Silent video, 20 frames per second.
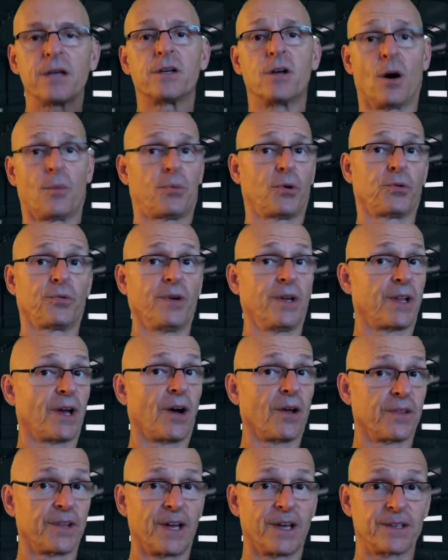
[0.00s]
coupled with
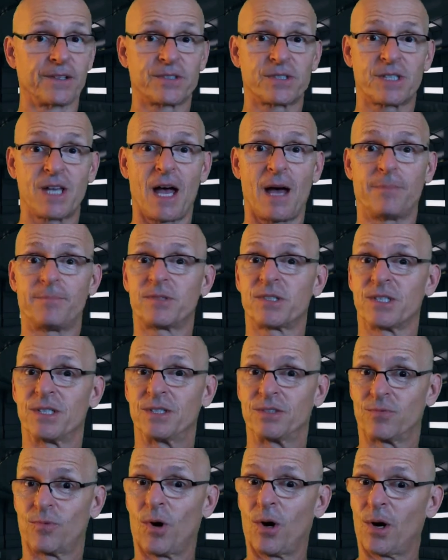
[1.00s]
all the other steps.
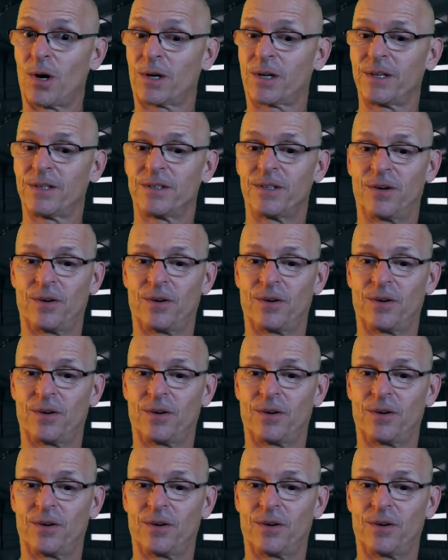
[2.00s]
It's work.